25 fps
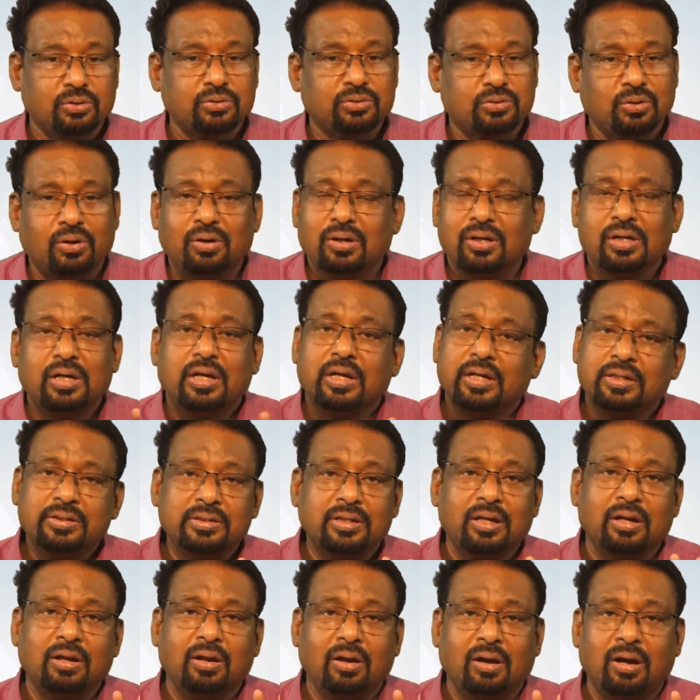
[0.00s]
So
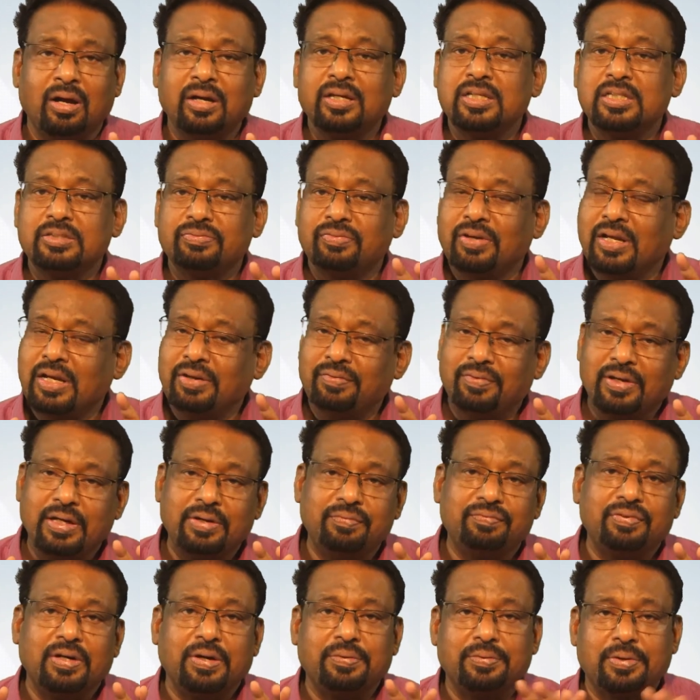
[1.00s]
the law is very, very
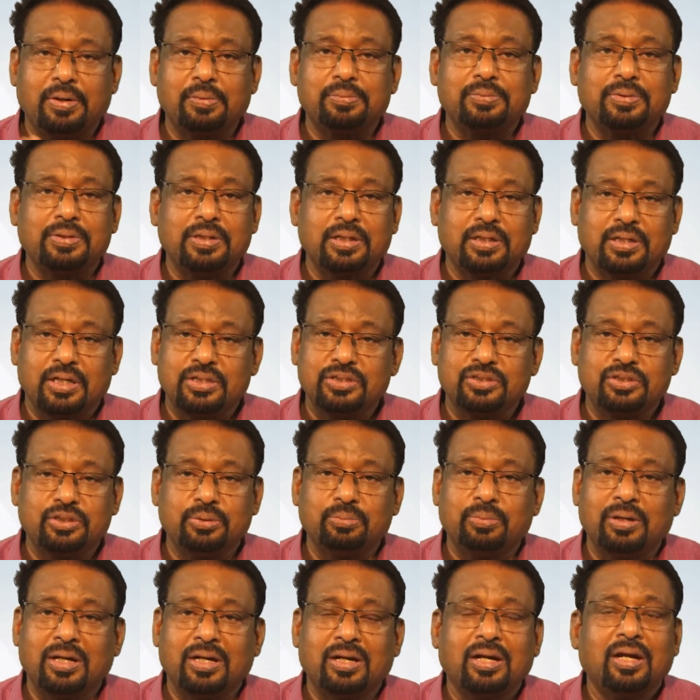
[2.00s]
favorable to the
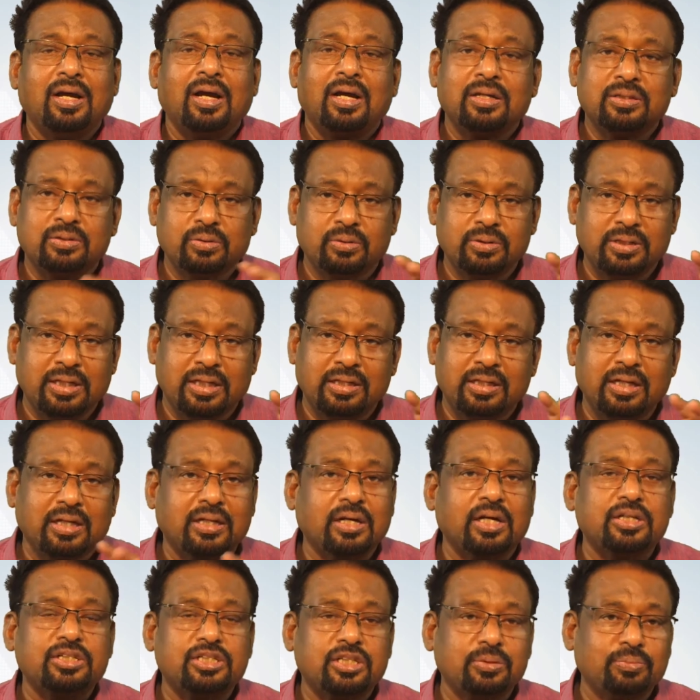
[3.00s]
consumer, so that the
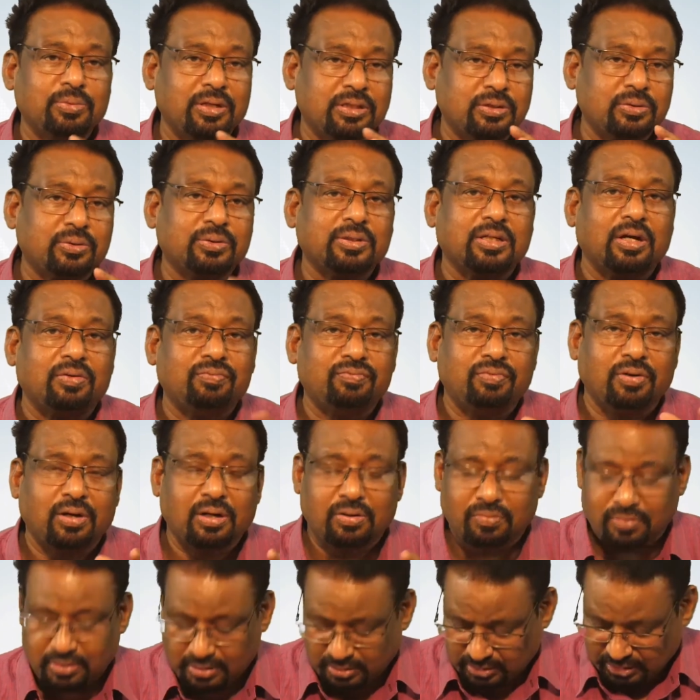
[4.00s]
consumer should come
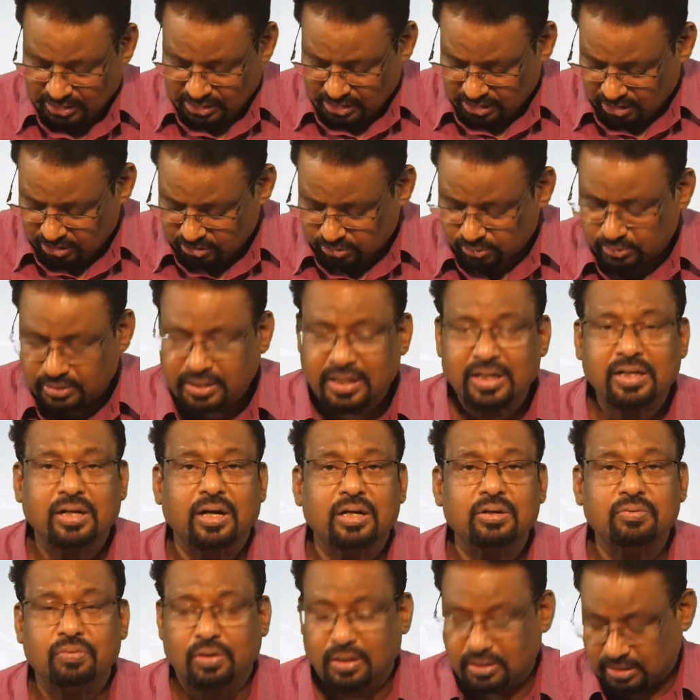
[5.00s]
forward to take
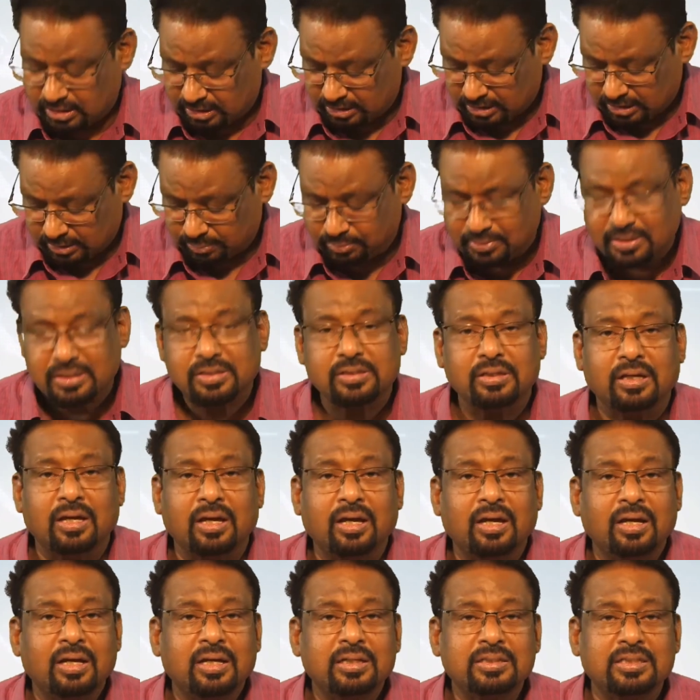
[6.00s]
advantage of this
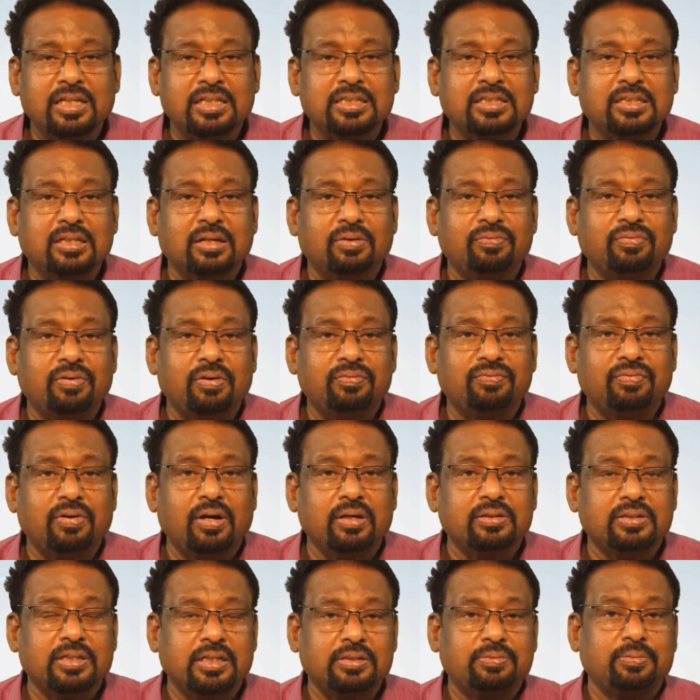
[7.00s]
such stuff of
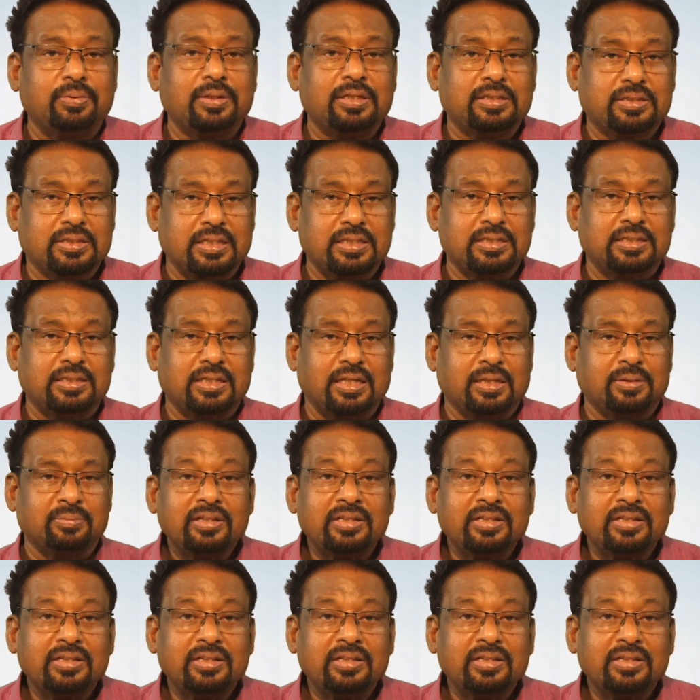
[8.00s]
false advertisement is concerned.